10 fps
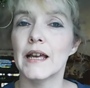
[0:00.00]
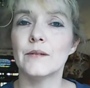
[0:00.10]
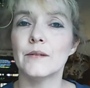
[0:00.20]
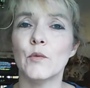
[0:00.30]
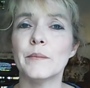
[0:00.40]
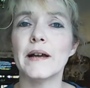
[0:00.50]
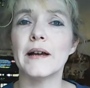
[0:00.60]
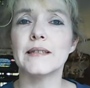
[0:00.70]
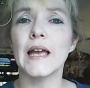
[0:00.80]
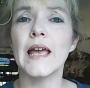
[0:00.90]
And one
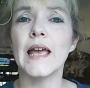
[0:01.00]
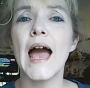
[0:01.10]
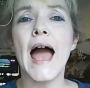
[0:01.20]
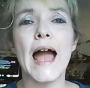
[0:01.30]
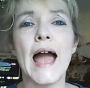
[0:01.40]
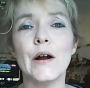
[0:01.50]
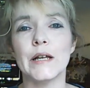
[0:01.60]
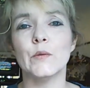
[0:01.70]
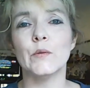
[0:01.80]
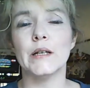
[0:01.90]
might say, how
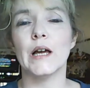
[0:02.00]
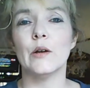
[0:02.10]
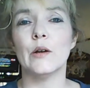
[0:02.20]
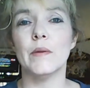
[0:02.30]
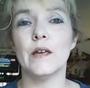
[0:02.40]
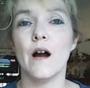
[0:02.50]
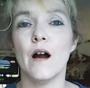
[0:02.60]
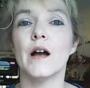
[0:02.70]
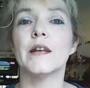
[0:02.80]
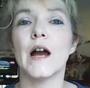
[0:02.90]
can we go
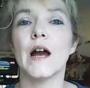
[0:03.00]
beyond